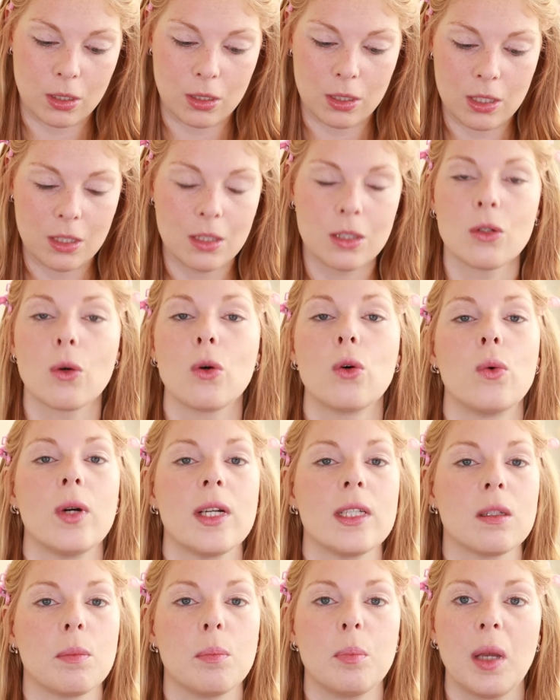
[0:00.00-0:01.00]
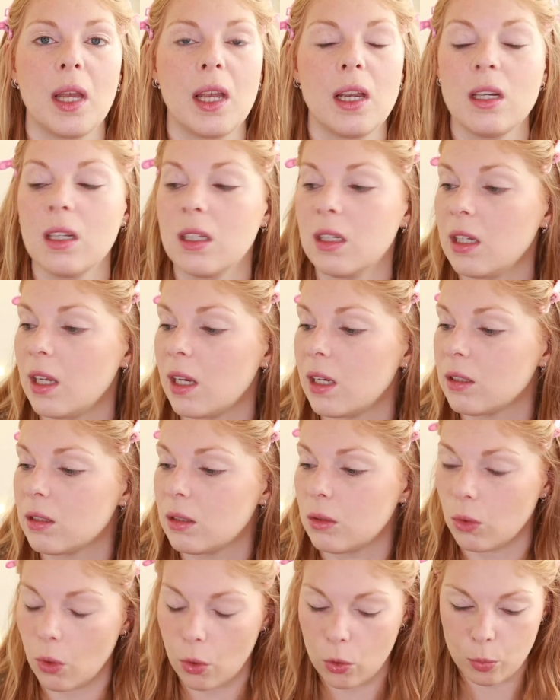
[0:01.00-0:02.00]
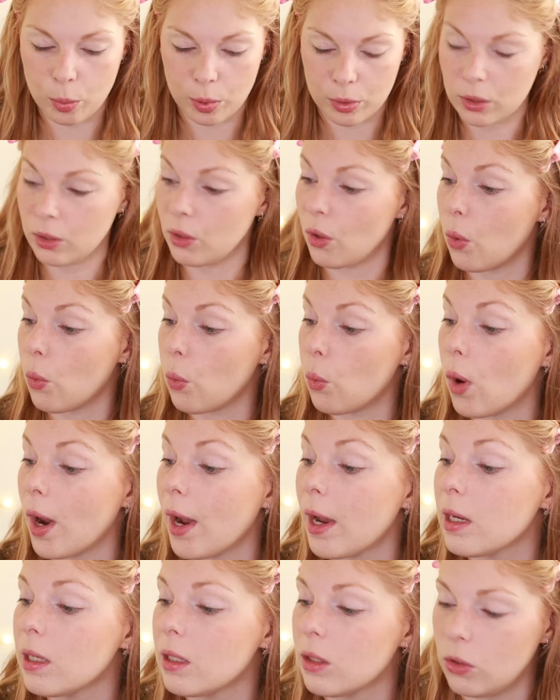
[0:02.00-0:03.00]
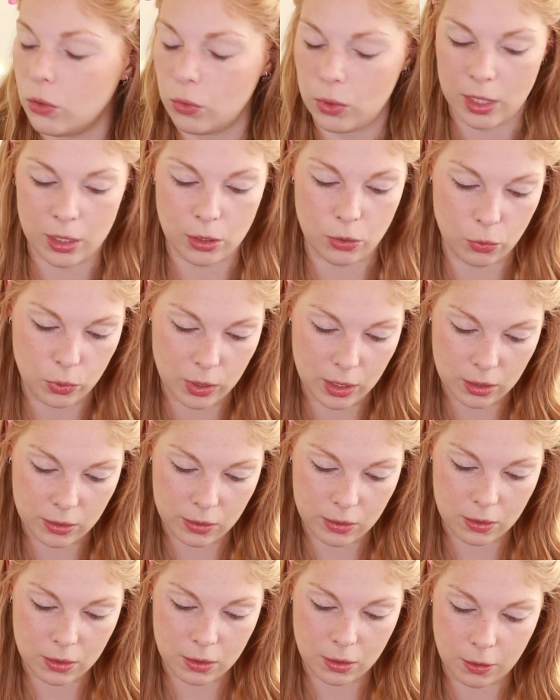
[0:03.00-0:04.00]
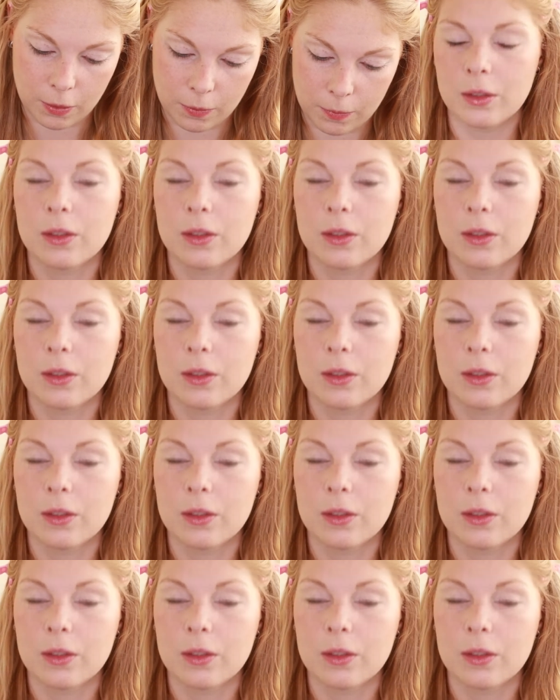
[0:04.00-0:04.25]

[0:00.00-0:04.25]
And this is always a pain in the ass to open. Why do they do this?